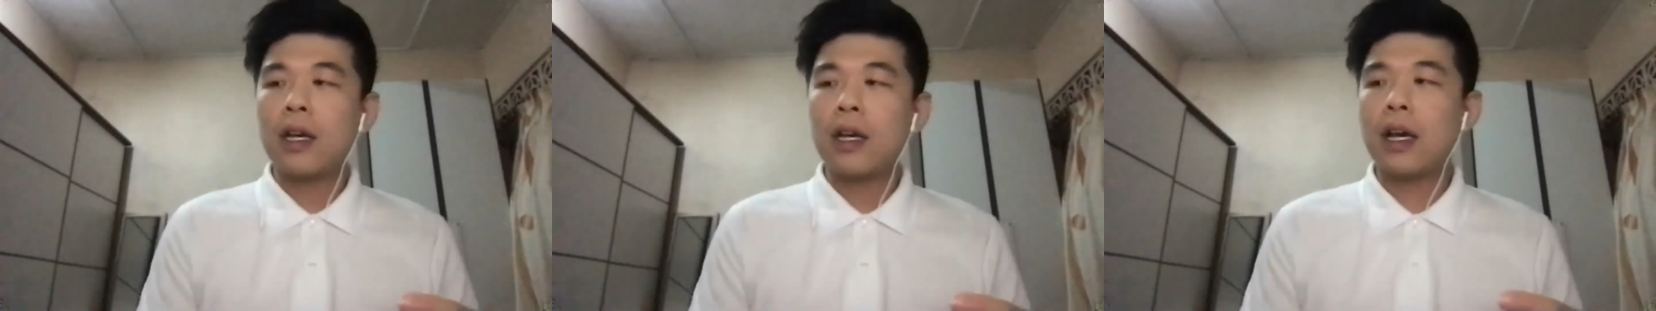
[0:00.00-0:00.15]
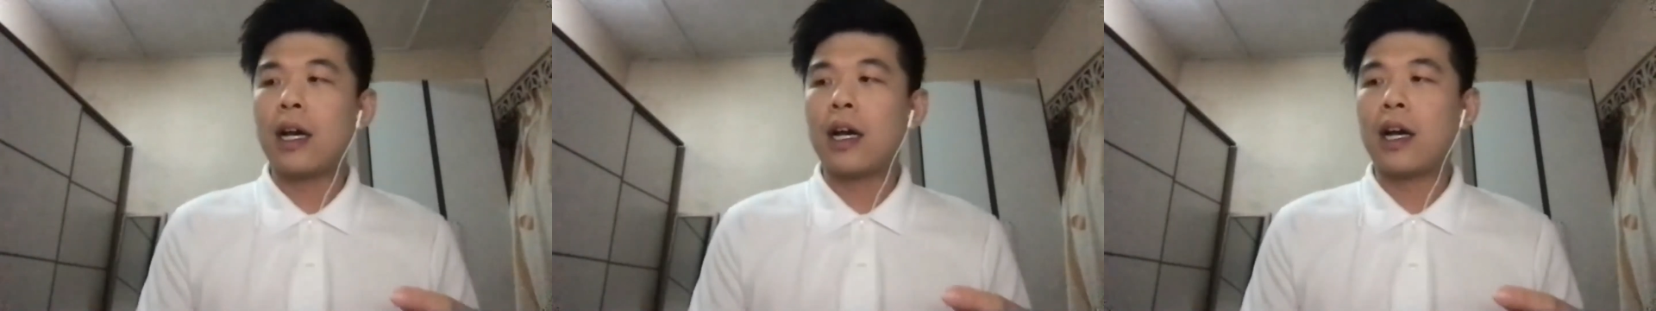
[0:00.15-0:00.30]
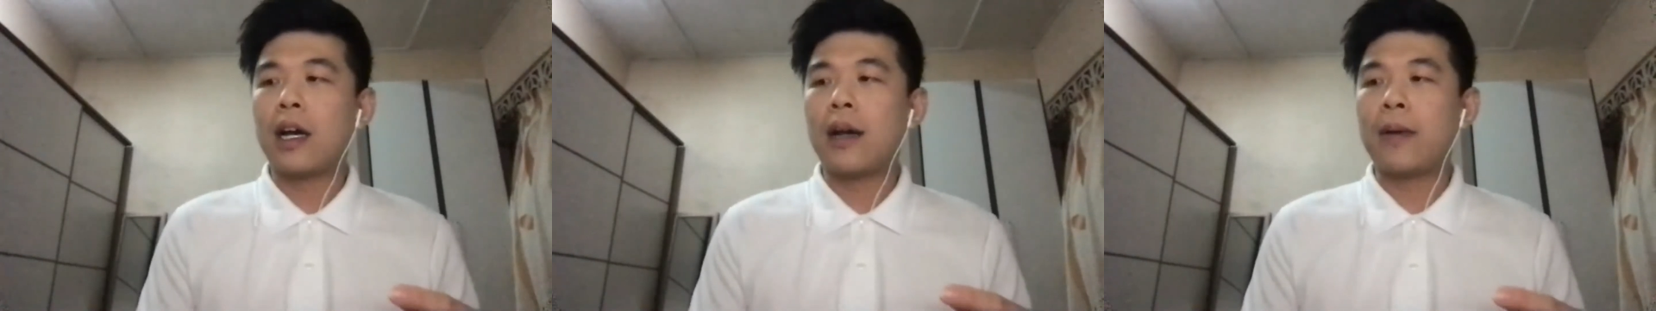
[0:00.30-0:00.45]

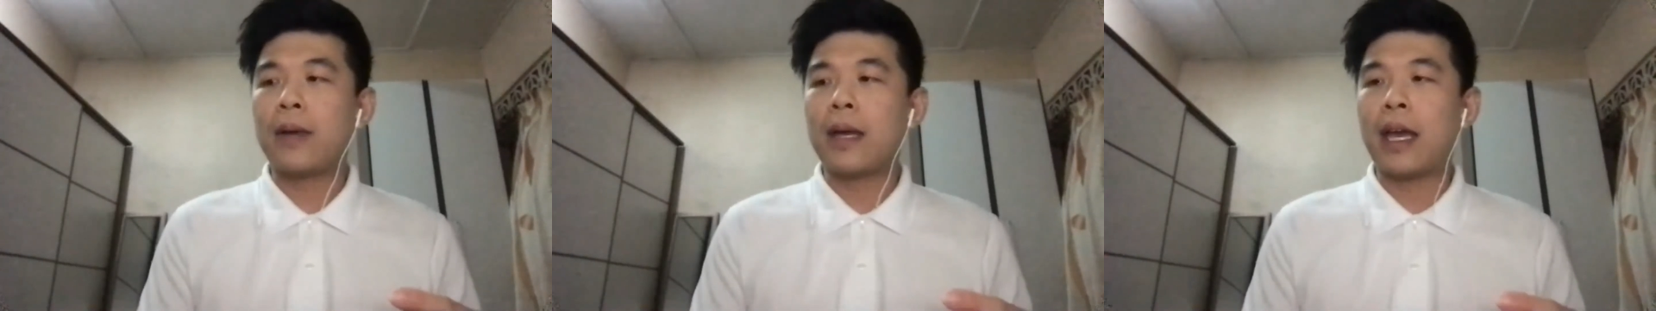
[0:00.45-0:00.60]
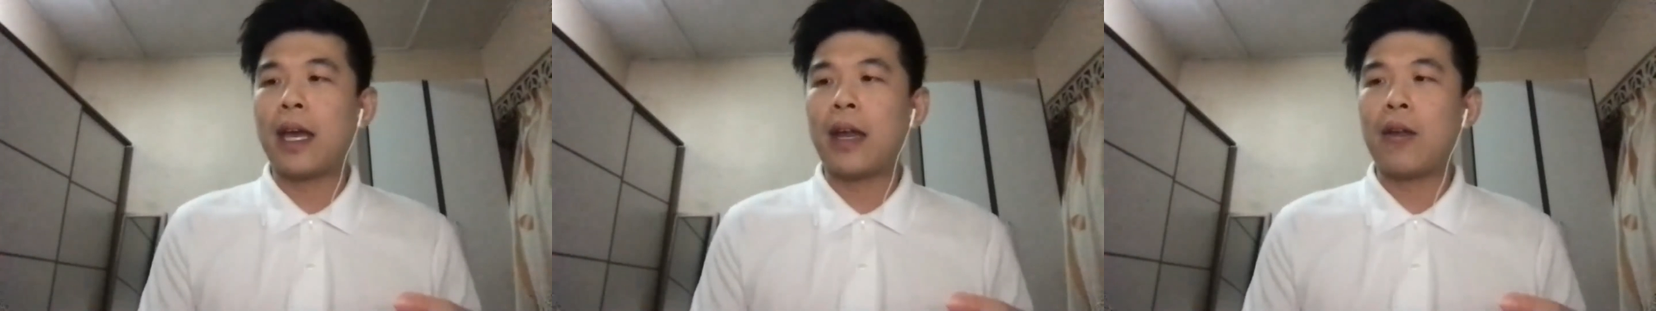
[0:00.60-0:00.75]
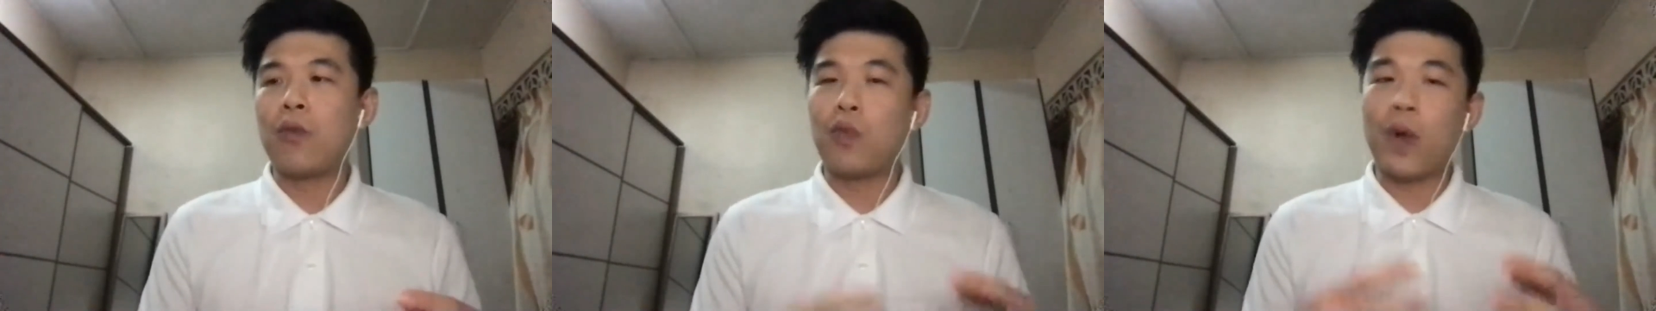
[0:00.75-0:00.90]

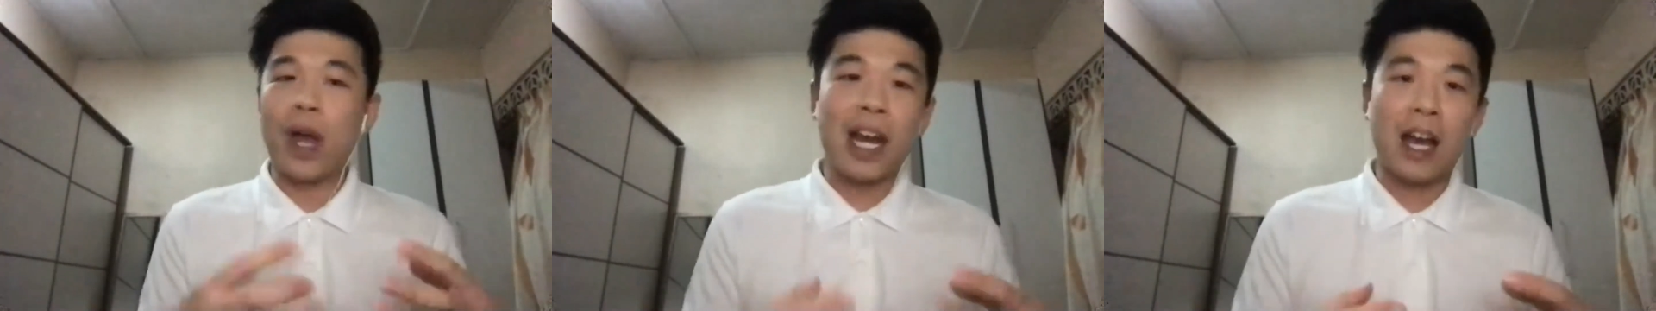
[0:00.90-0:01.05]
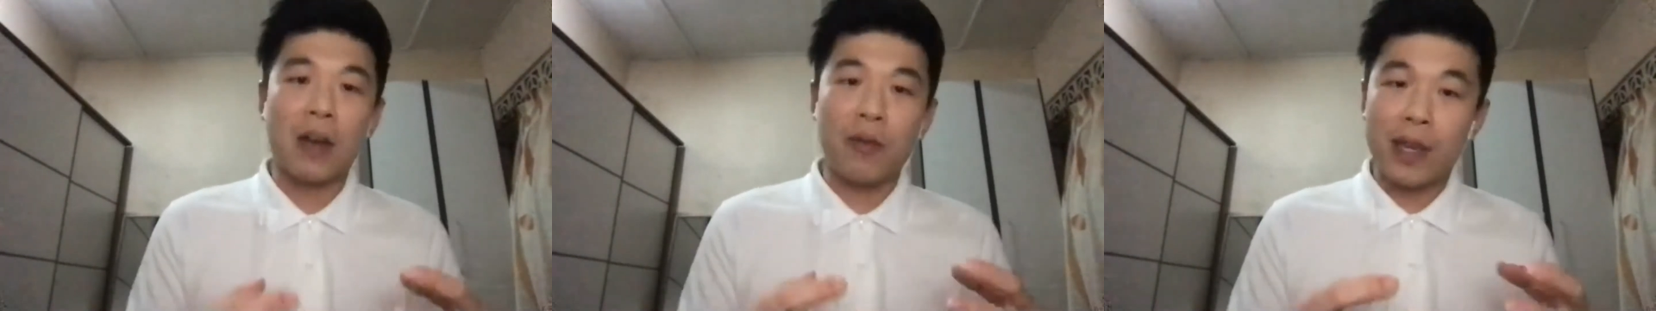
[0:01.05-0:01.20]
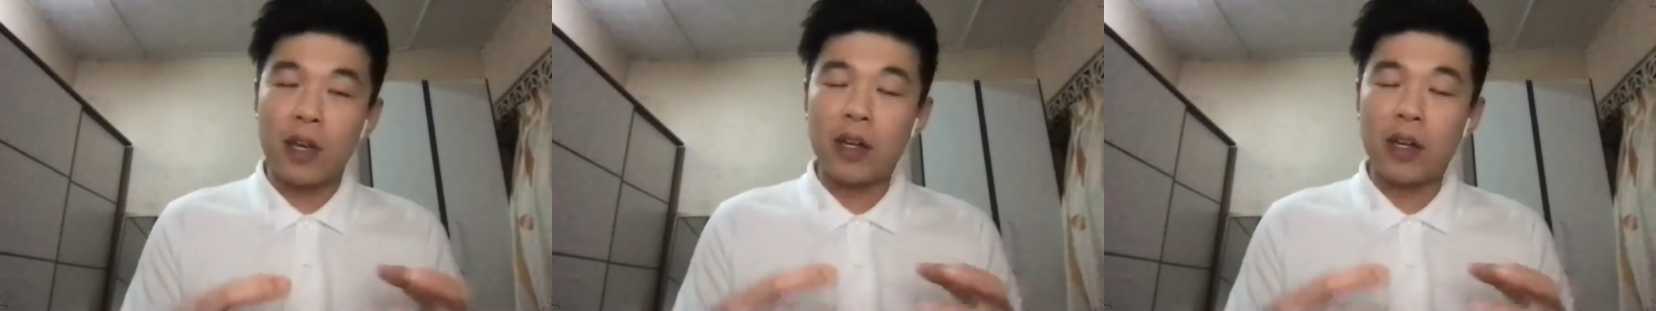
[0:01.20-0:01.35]
And when
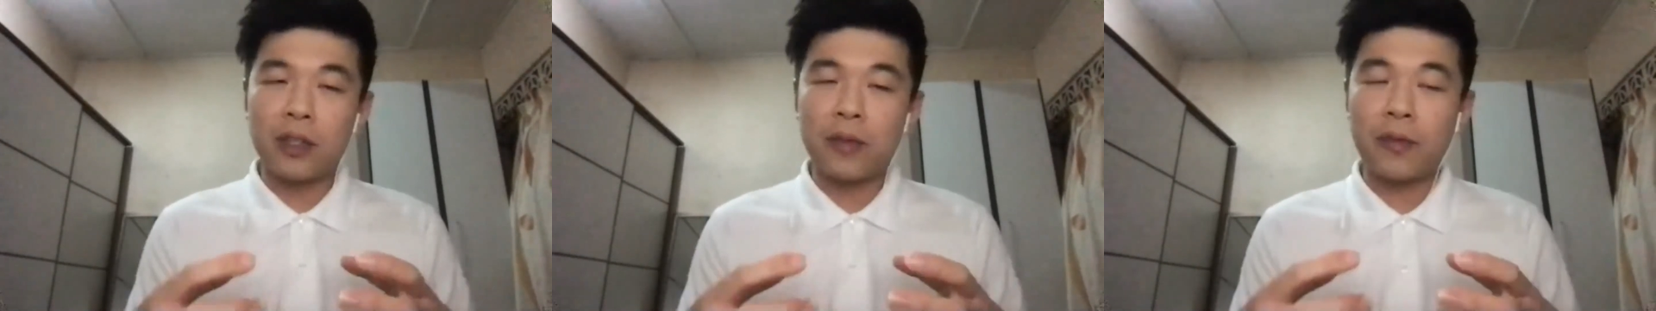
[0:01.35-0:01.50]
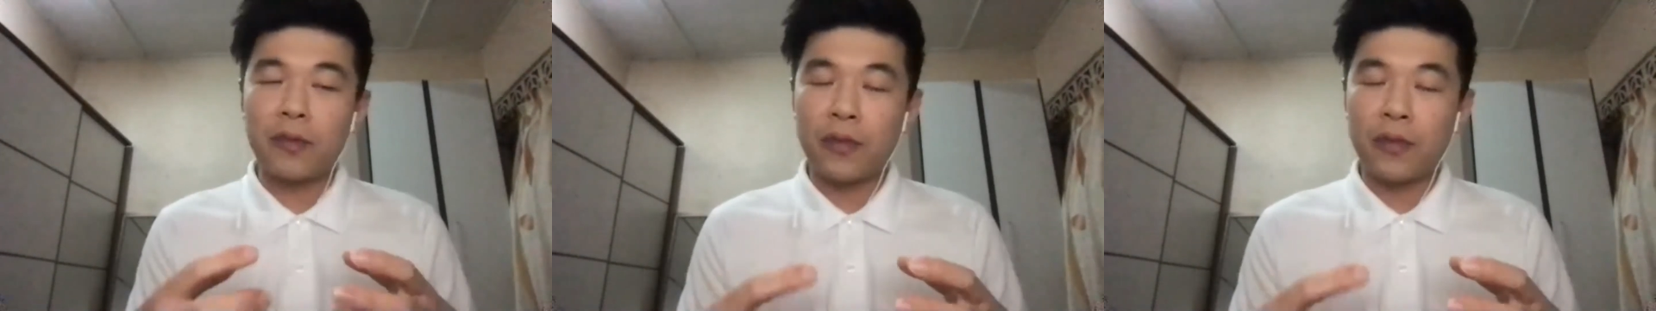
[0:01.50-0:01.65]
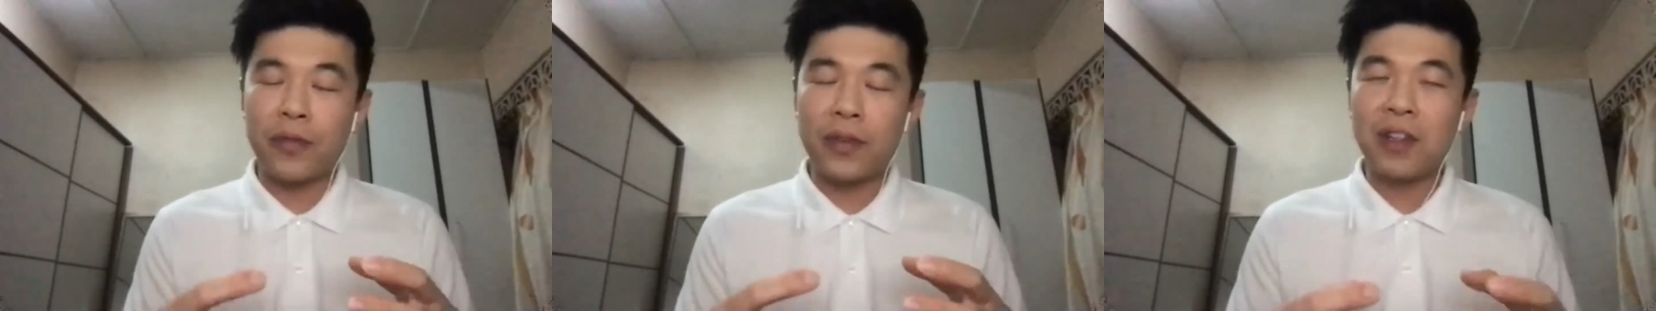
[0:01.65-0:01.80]
are we going
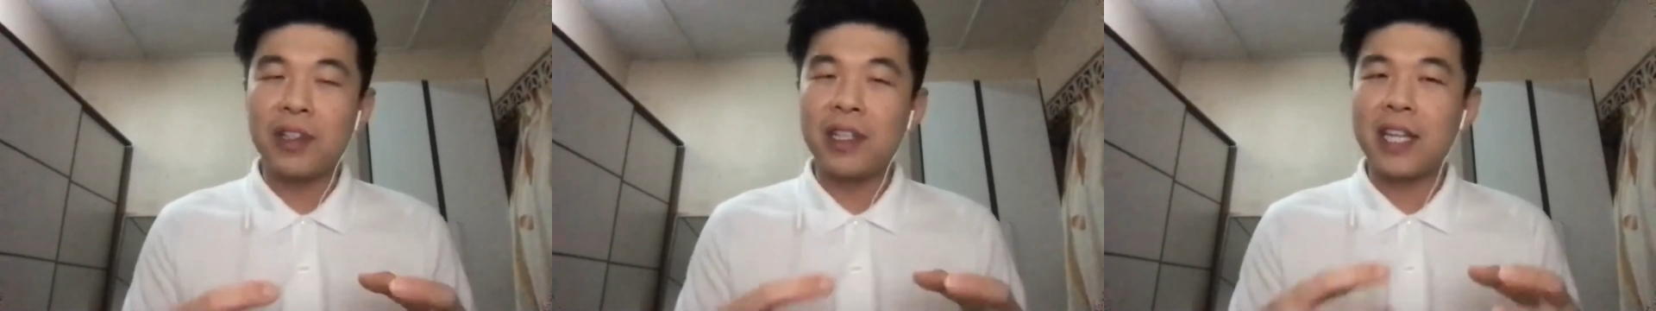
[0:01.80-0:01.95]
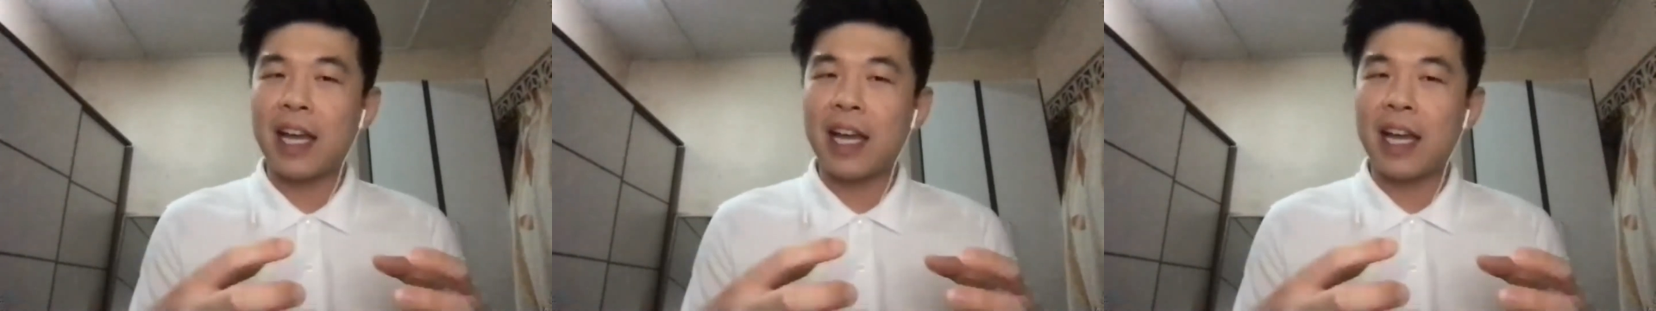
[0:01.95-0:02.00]
to fulfill